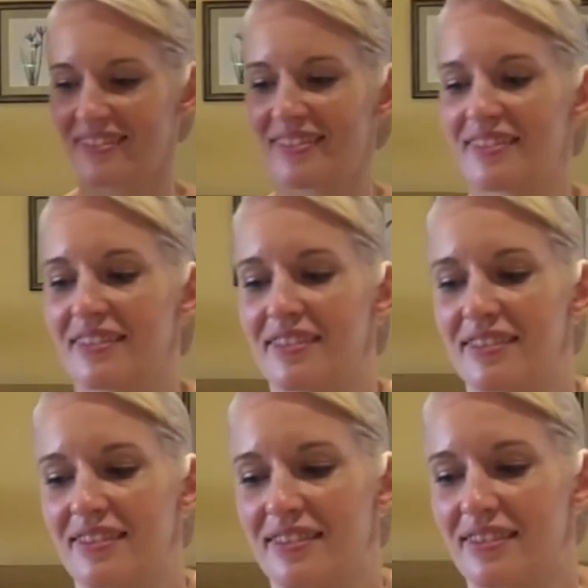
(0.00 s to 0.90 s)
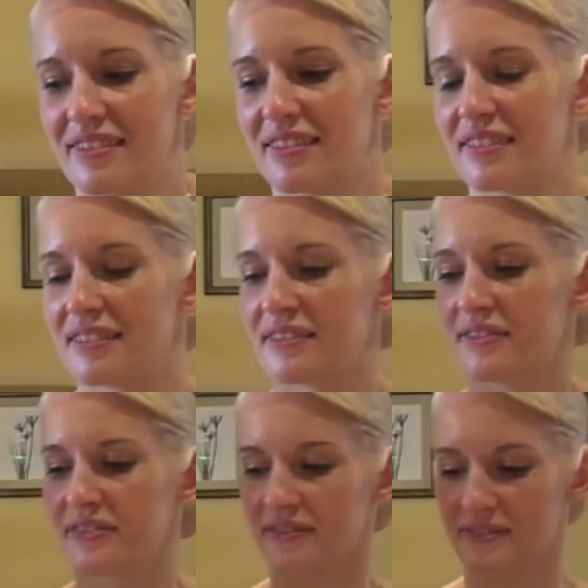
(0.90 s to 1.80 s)

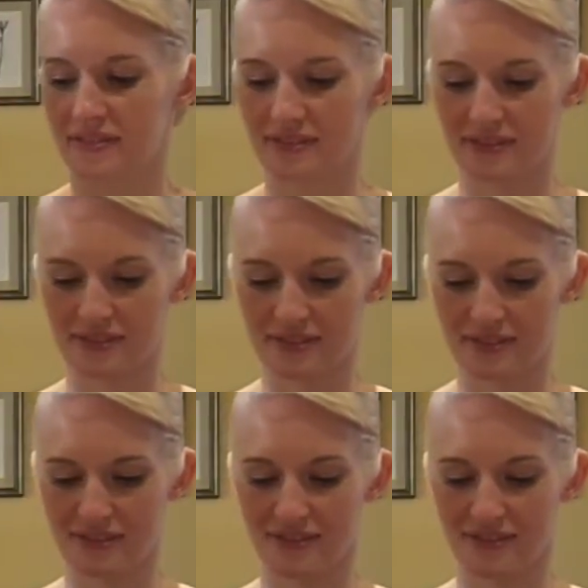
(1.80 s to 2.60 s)
[no speech]